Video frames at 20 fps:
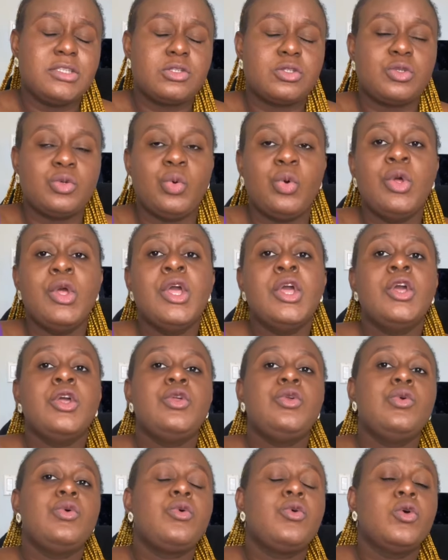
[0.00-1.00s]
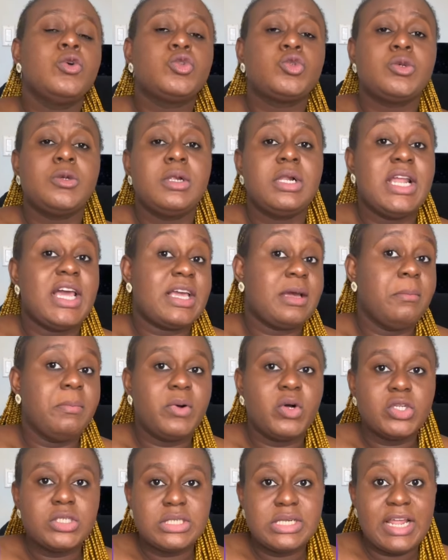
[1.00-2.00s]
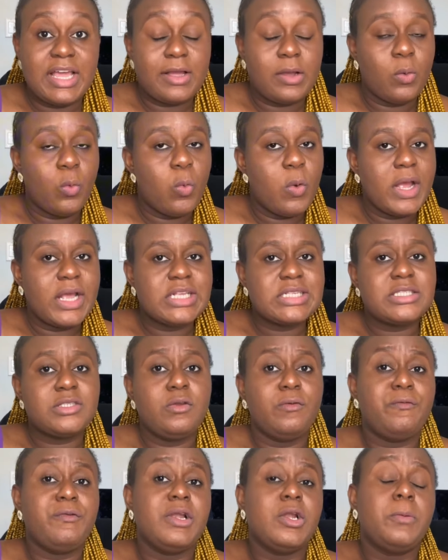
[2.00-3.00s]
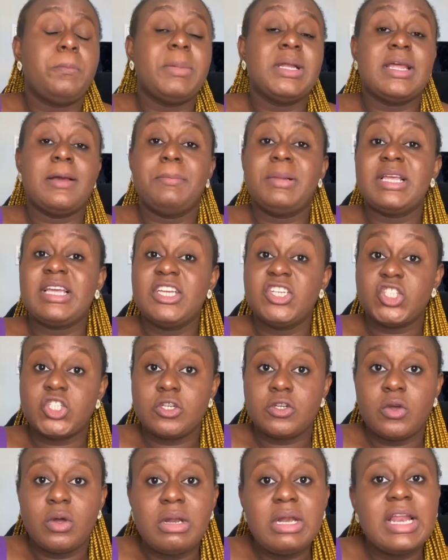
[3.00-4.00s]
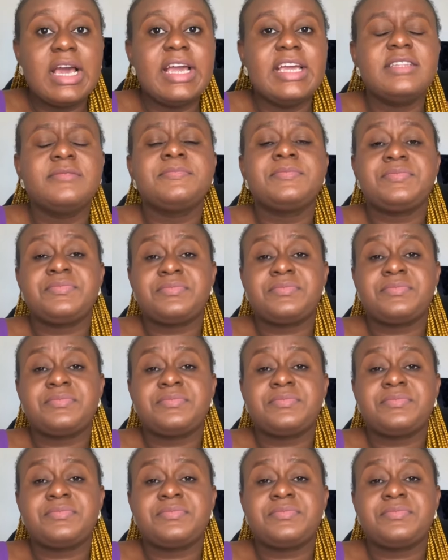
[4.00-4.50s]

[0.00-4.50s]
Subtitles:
So you go to like a body like WES, you fill up an application online,